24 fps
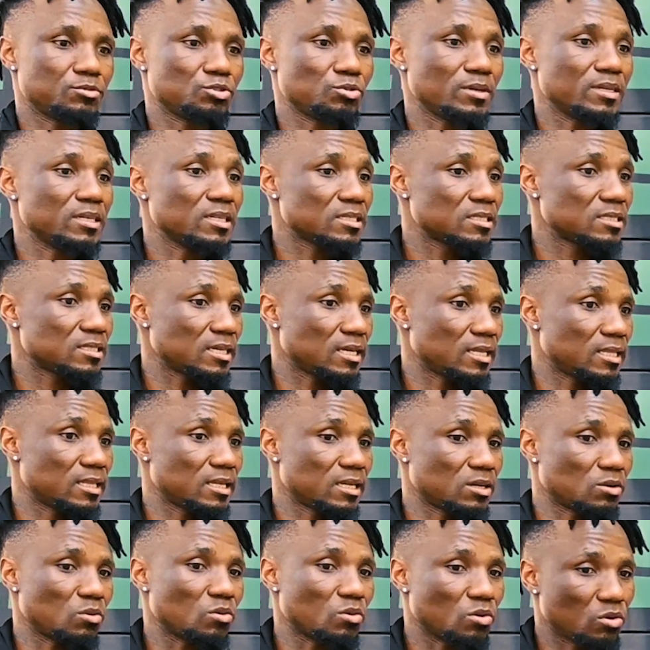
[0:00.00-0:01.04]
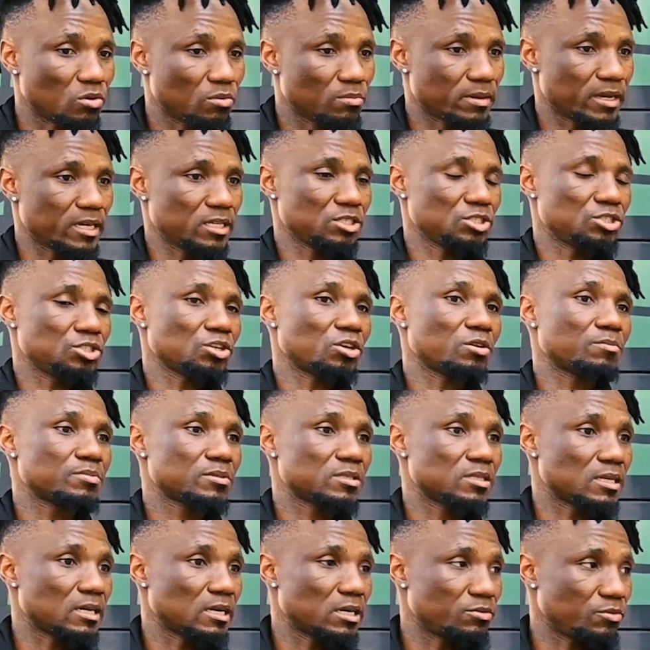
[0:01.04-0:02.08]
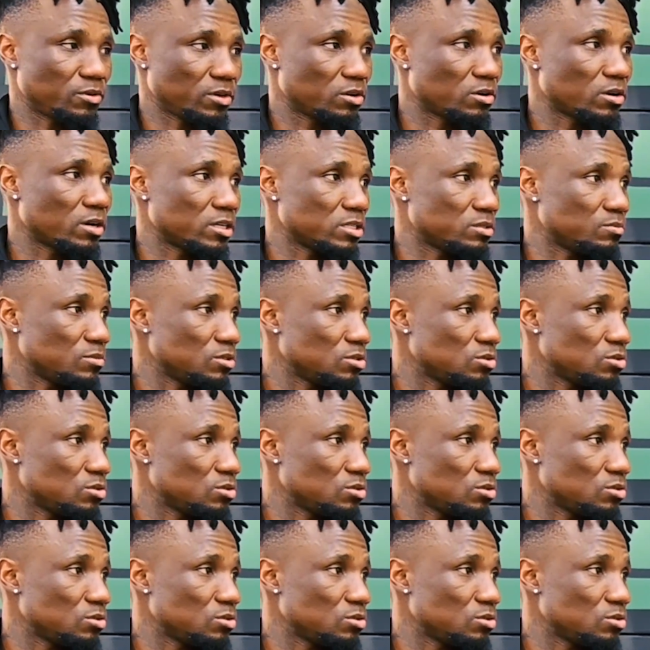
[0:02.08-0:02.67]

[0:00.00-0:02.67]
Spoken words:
understand that all my jobs now requires me